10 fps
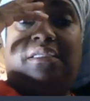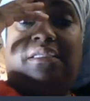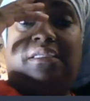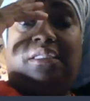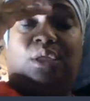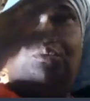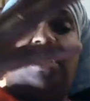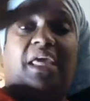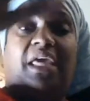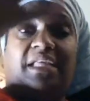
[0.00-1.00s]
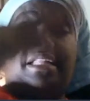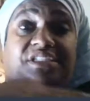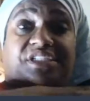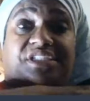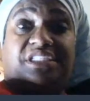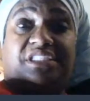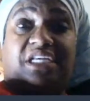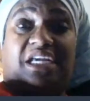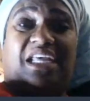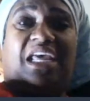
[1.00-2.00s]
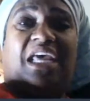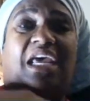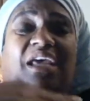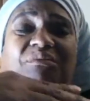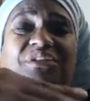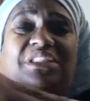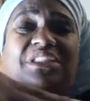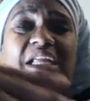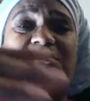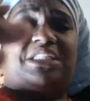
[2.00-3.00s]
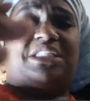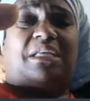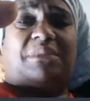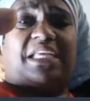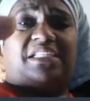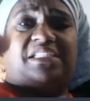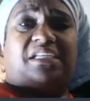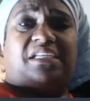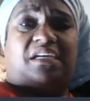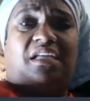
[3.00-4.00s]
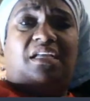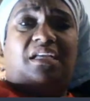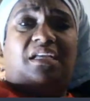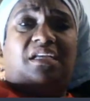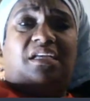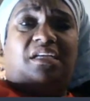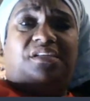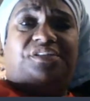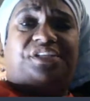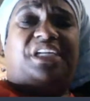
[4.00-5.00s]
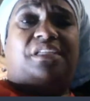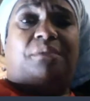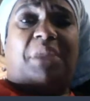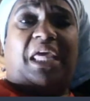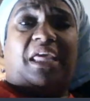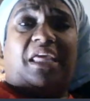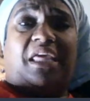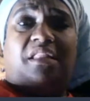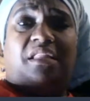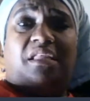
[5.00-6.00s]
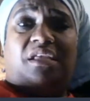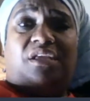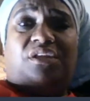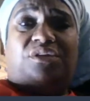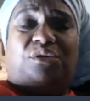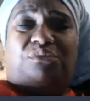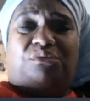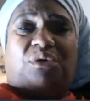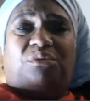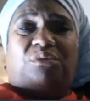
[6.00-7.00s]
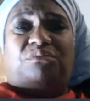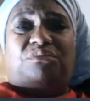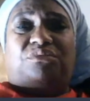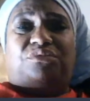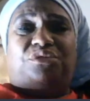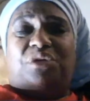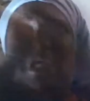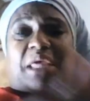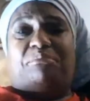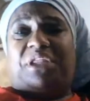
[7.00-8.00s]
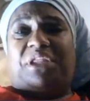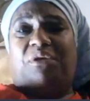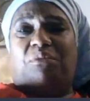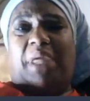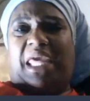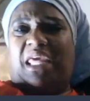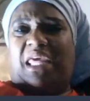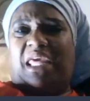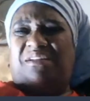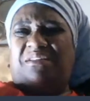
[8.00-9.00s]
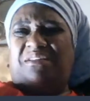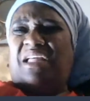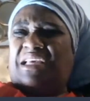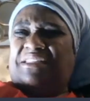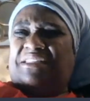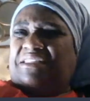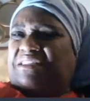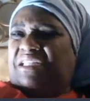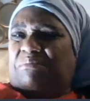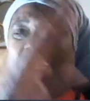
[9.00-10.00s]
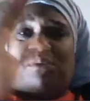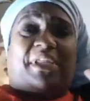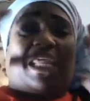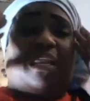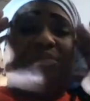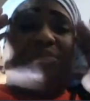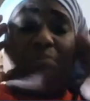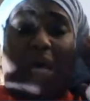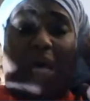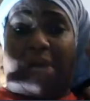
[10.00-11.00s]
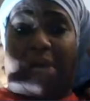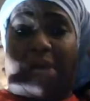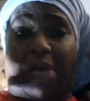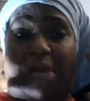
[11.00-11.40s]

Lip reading: the way how that she said it, it was telling me something like this here. She's a man. You don't you can't beat no man. Some kind of way that it was in my mind.